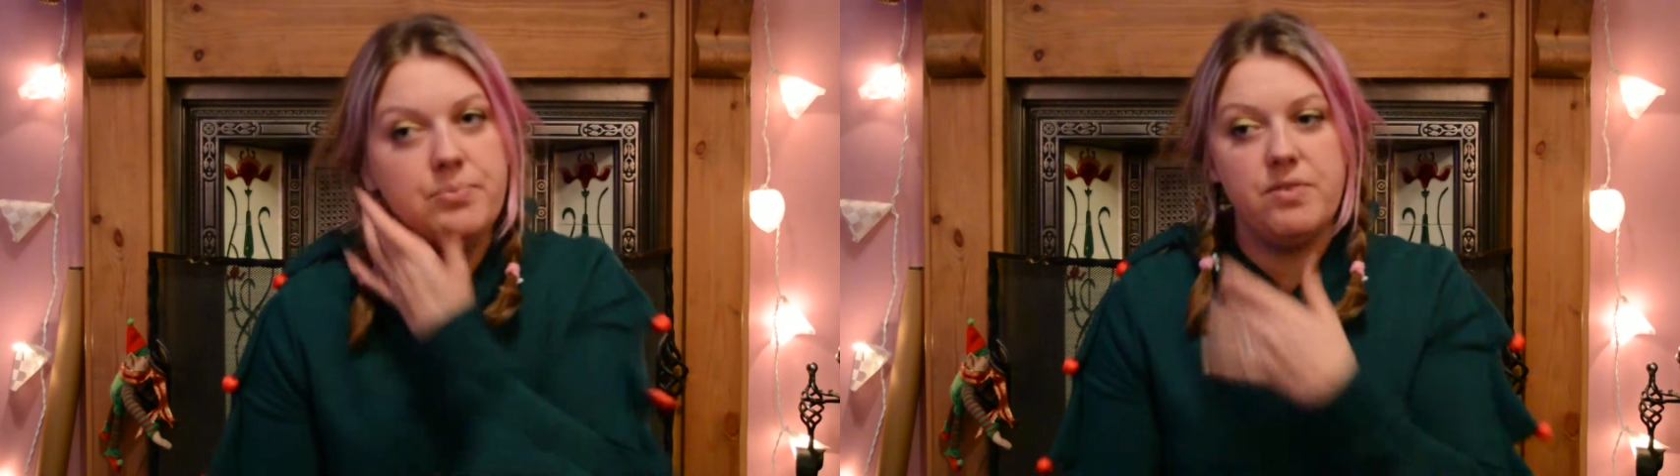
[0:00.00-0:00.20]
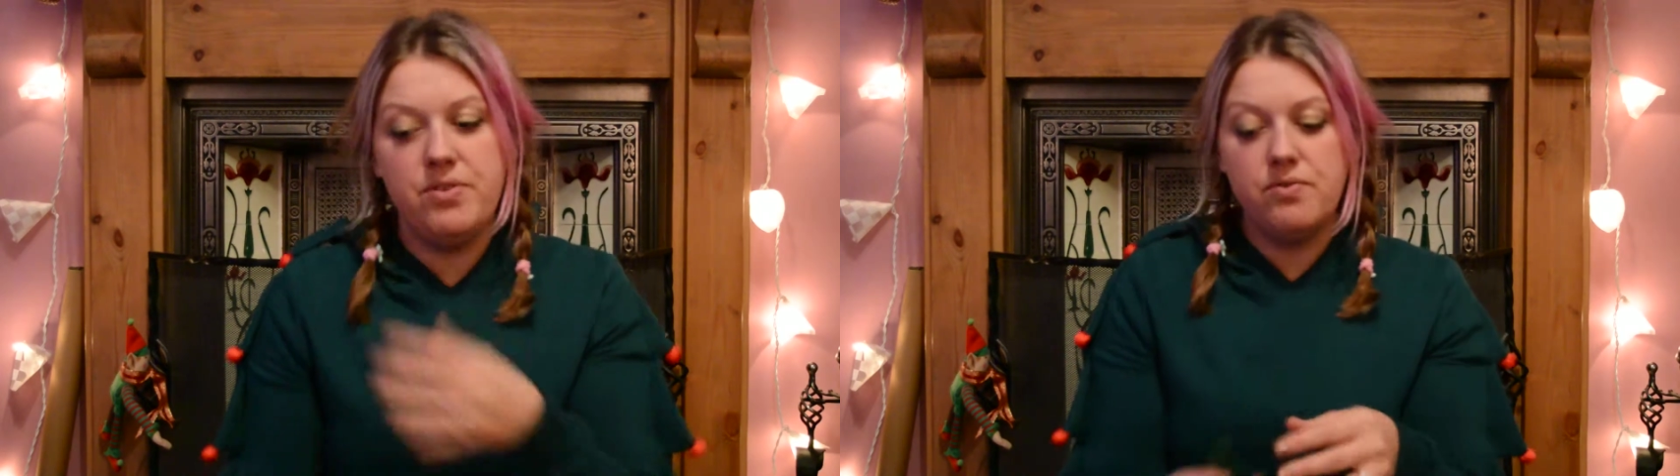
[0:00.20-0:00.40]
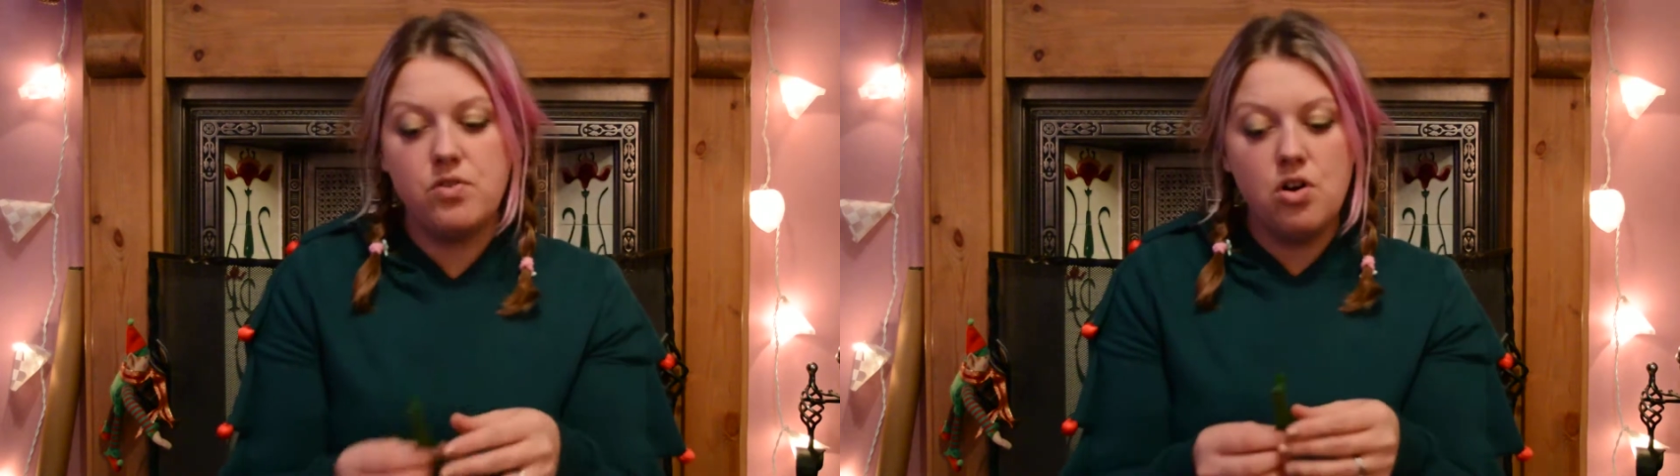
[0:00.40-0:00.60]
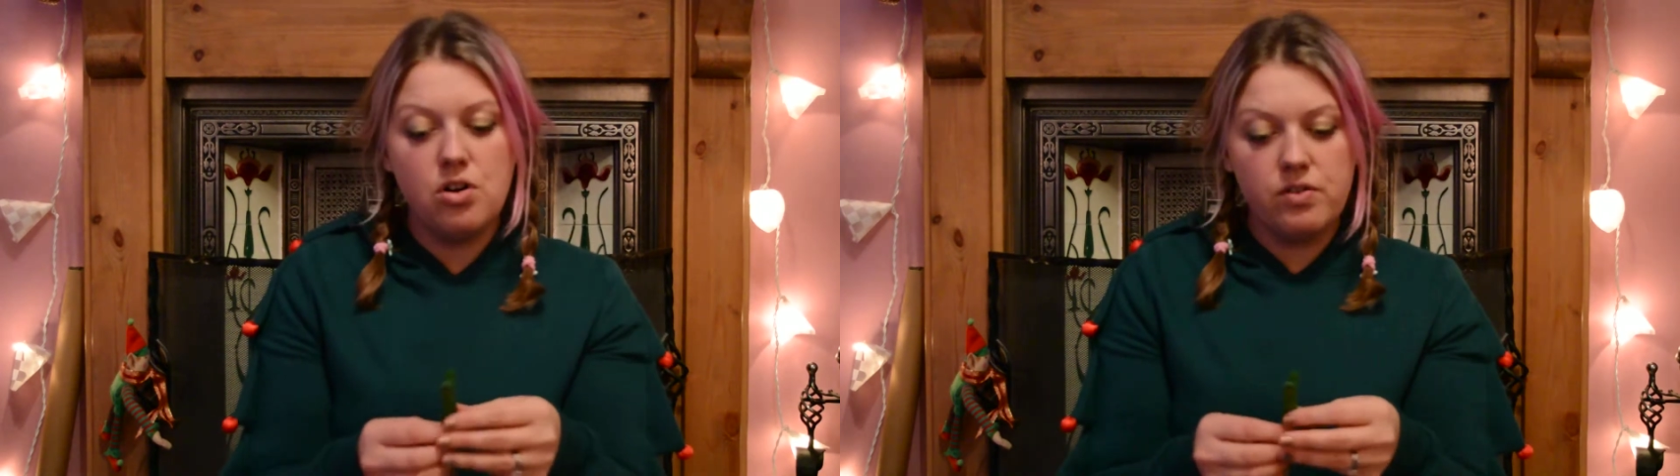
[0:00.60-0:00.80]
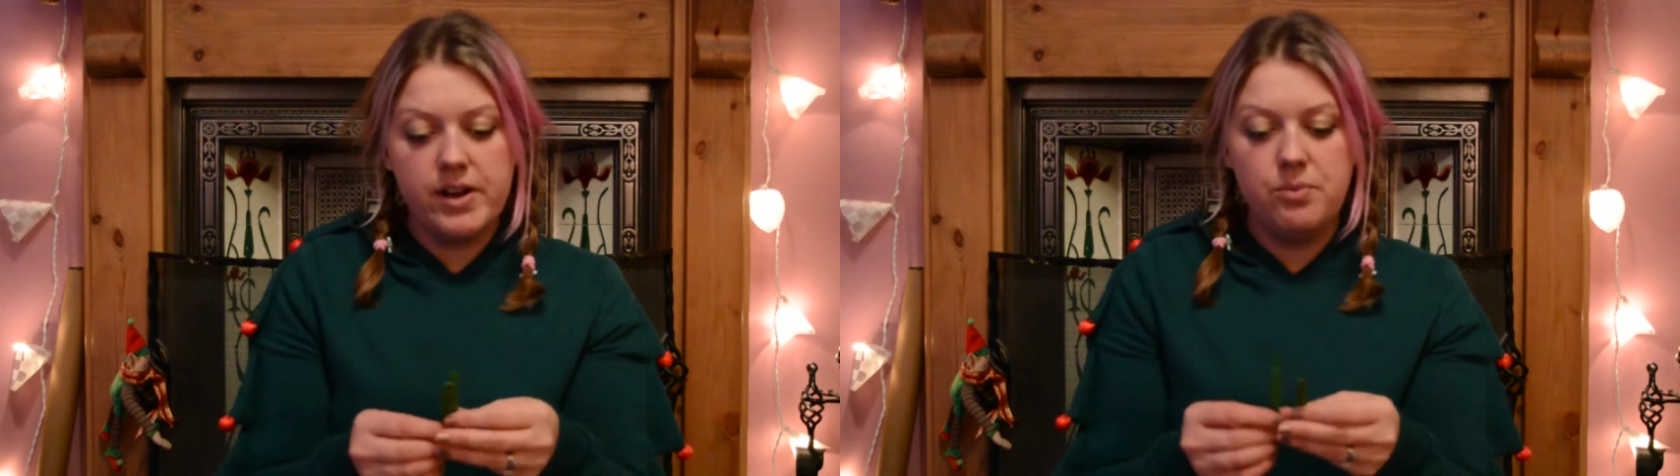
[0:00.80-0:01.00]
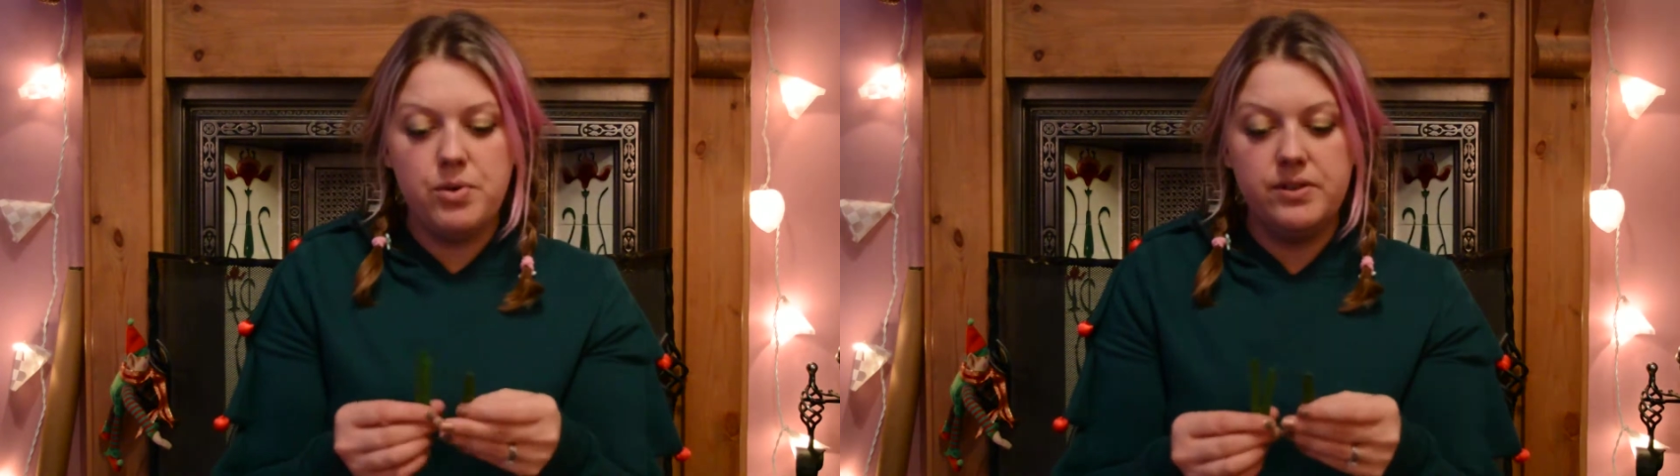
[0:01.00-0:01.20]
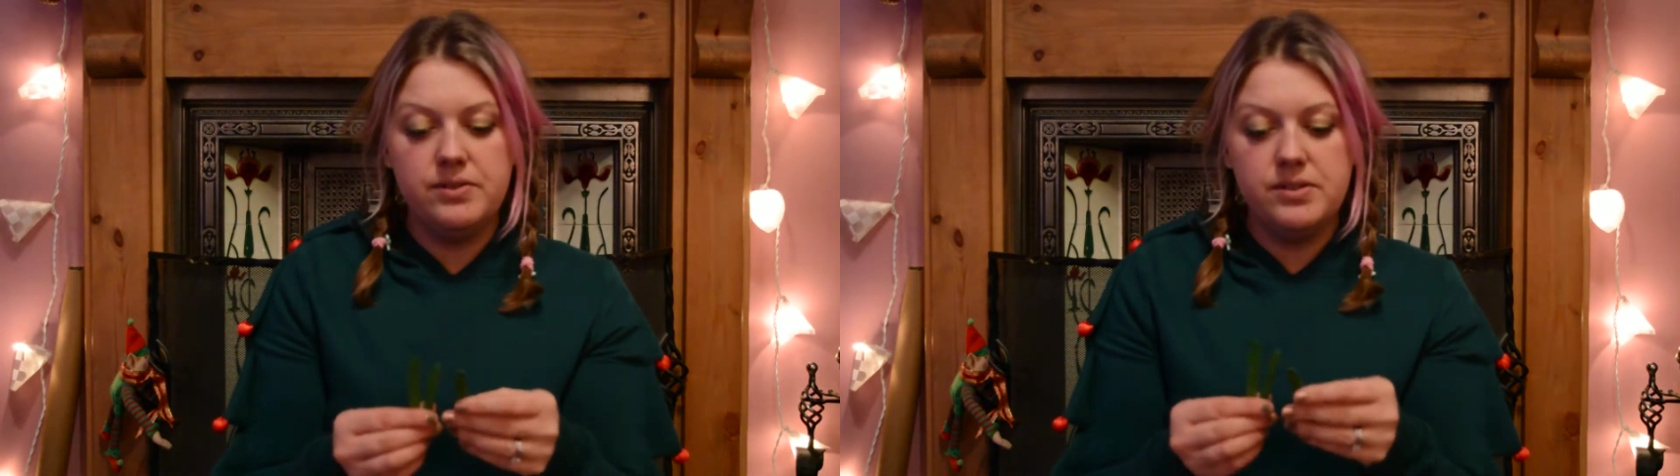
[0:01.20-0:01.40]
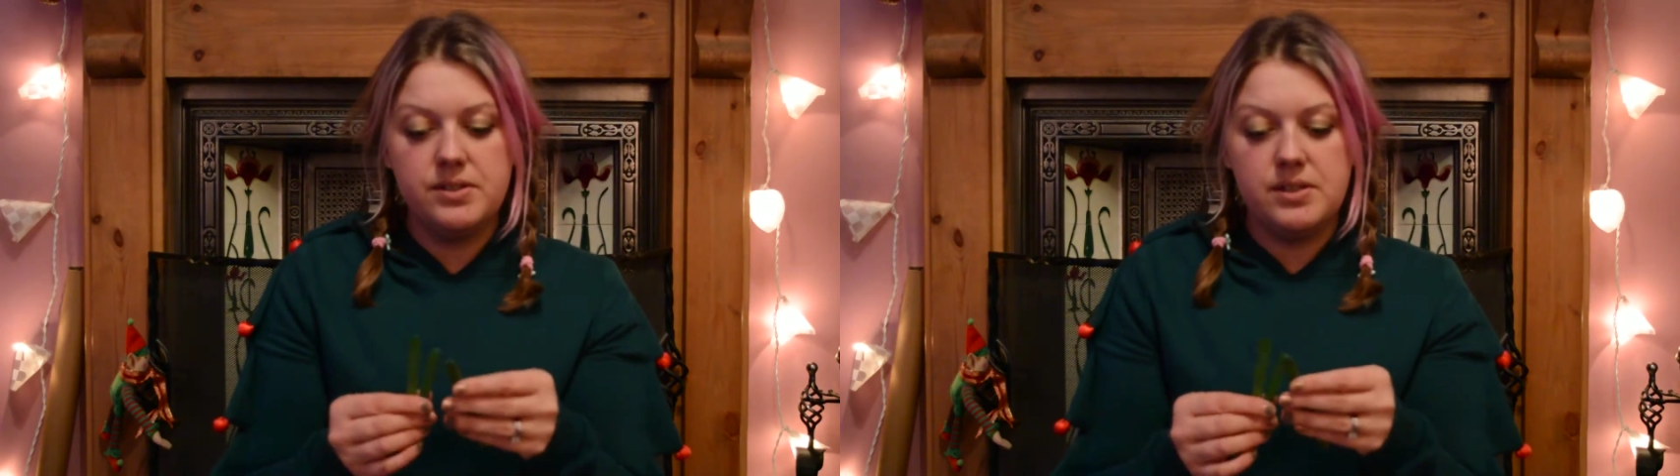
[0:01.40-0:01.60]
if you've got green
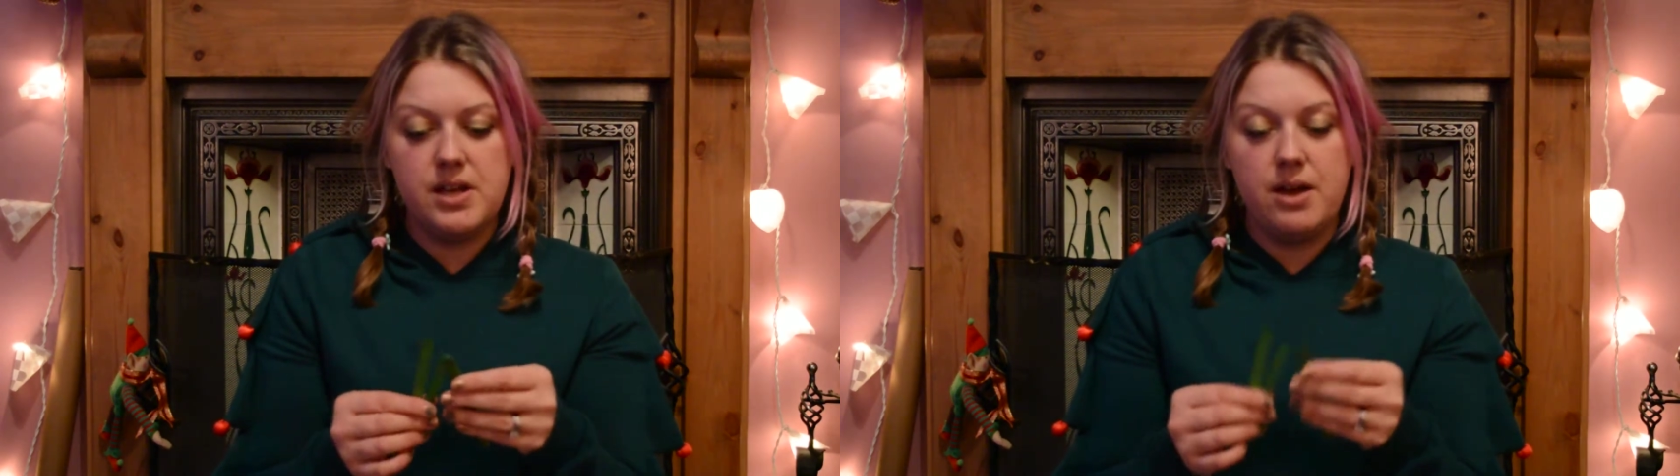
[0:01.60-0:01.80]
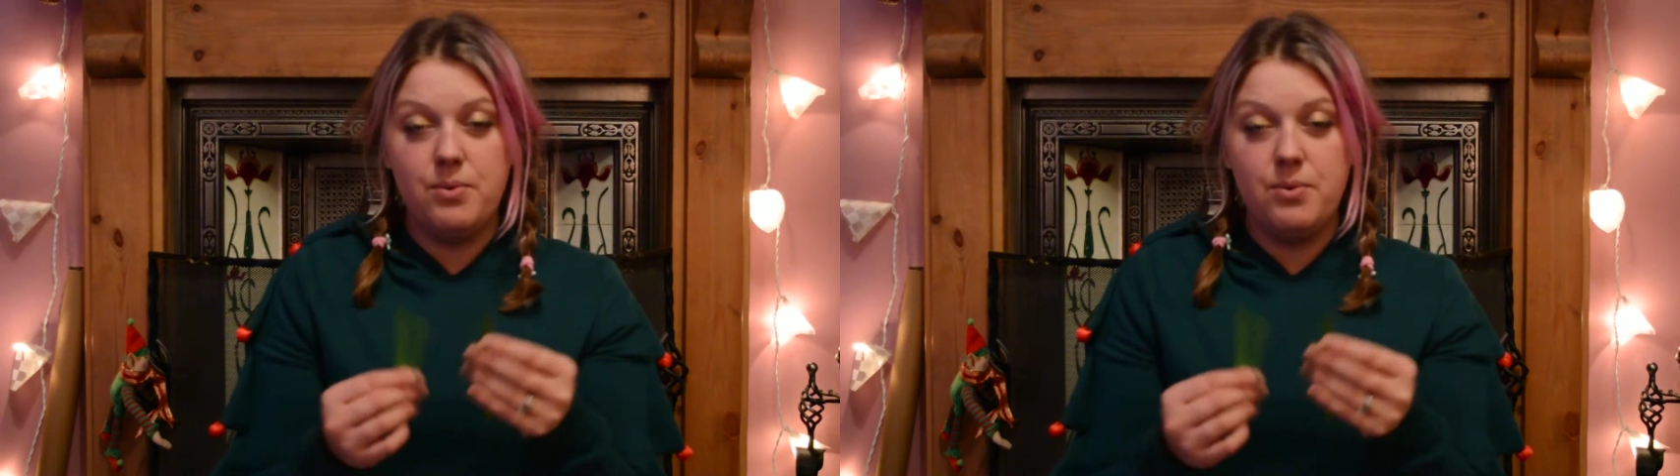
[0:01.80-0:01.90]
ones,